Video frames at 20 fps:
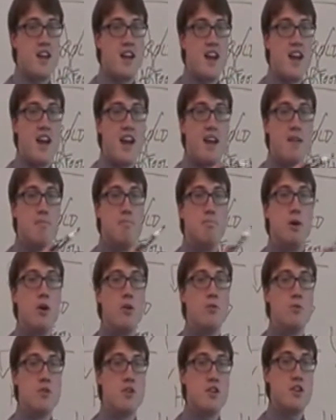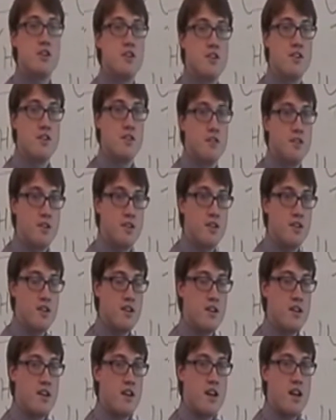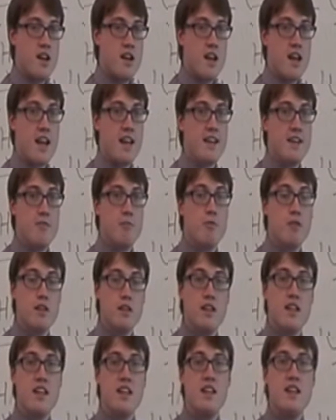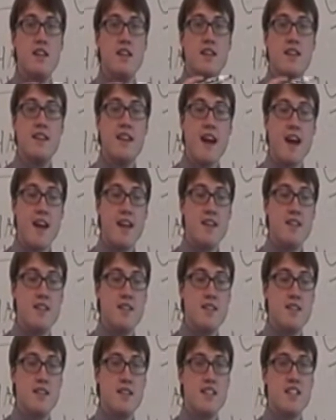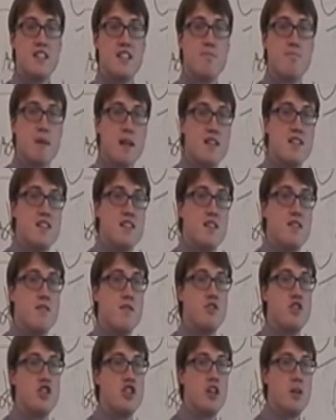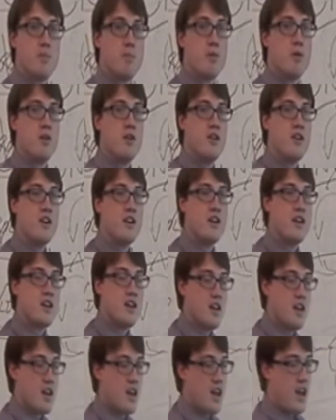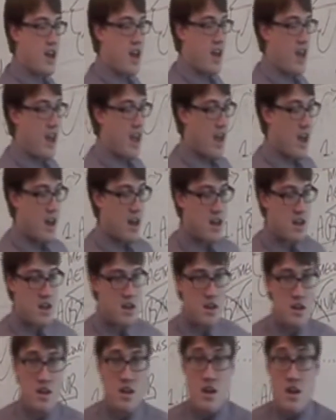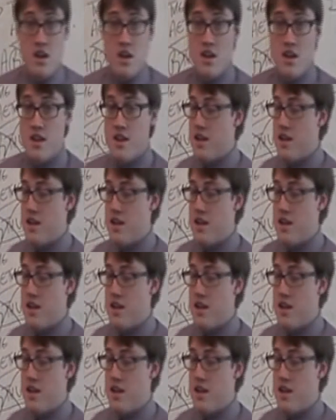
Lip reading: a boat, a really nice, expensive ship. And the